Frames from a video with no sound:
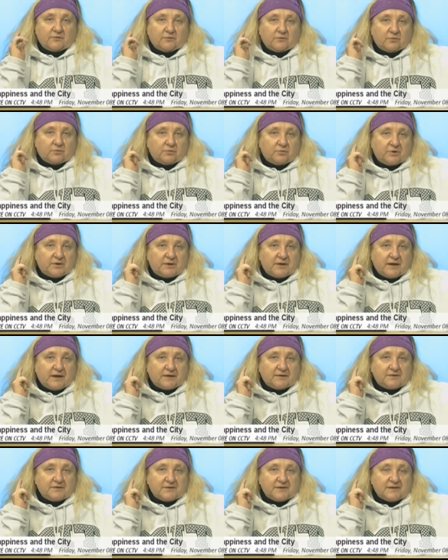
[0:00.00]
to really
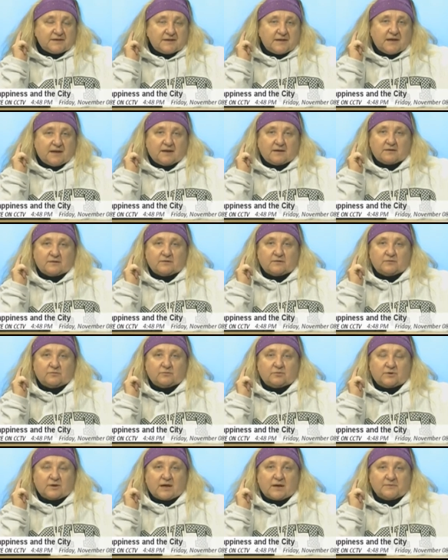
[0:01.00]
understand
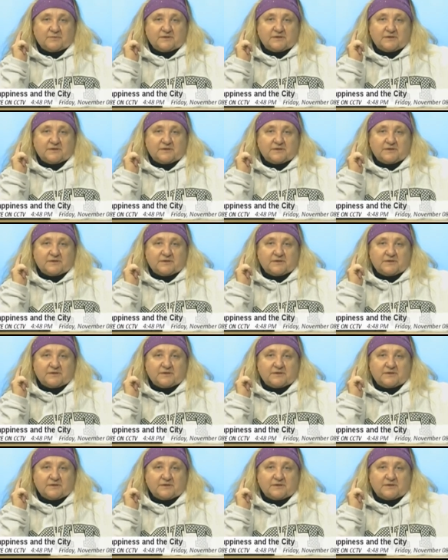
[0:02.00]
what I'm